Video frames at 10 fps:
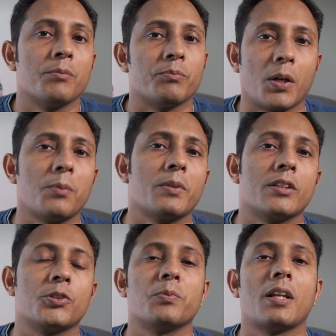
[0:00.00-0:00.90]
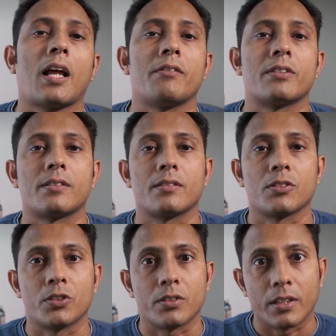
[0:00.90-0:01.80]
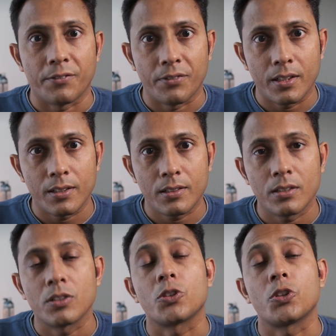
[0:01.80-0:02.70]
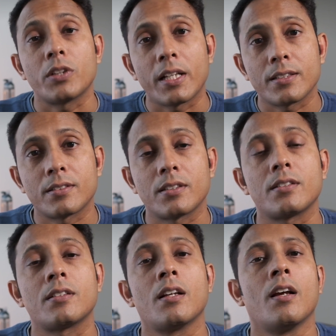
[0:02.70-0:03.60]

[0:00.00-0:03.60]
Probably you may have a good answer